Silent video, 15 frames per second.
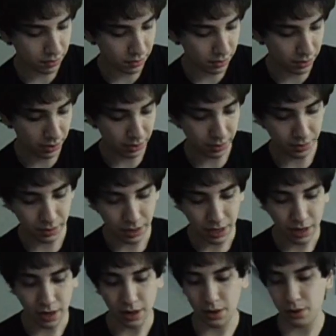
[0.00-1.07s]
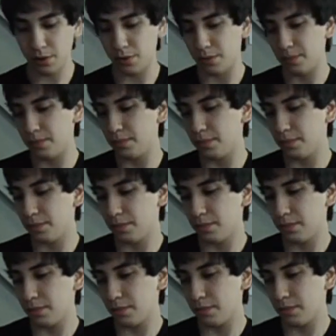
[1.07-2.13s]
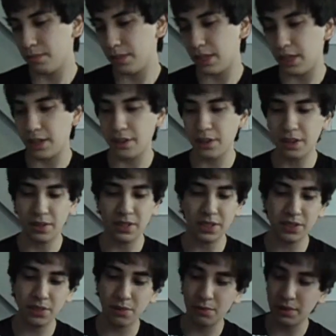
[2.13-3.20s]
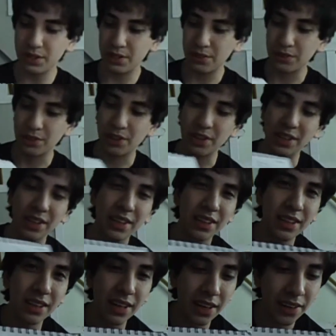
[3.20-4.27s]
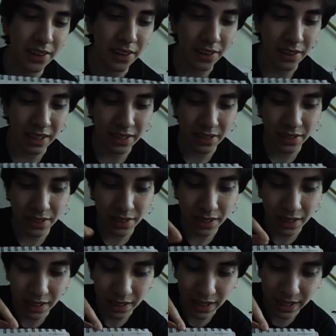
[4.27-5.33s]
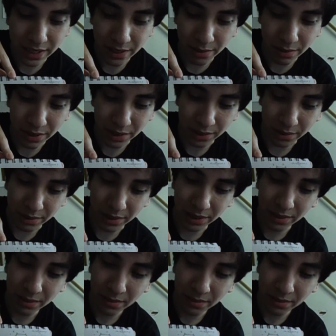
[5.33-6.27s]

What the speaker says: yeah. Oh, yeah, here you go. This is the original drawing. There you go. That's the original one.